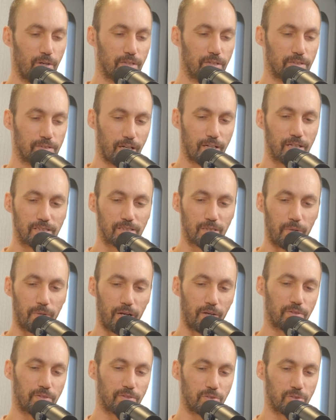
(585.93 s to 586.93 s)
Tell us
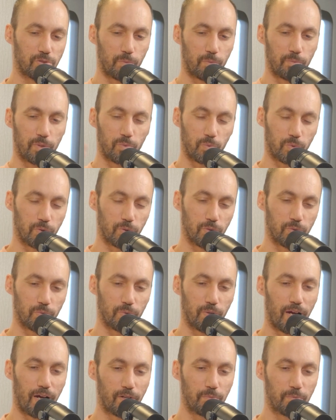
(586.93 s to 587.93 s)
about the Stormy world.
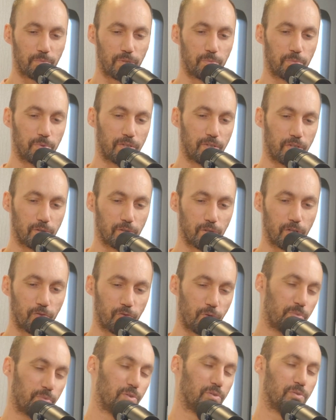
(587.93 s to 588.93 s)
How can people either learn
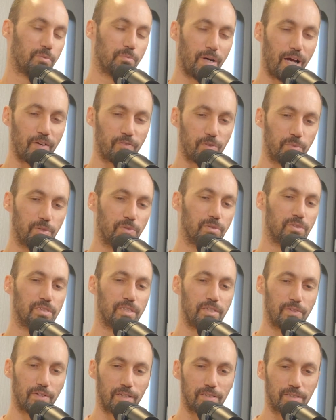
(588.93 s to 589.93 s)
from you, buy from you, see
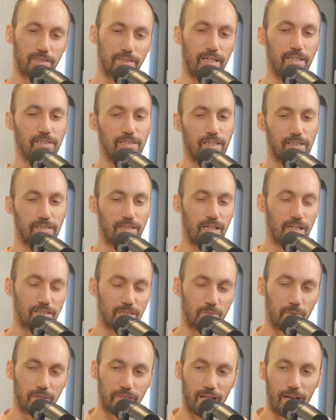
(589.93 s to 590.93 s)
you on stage? Tell us
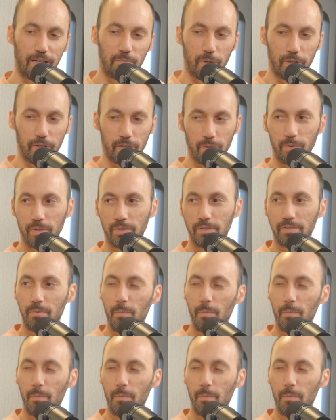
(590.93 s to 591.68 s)
about that part of the world.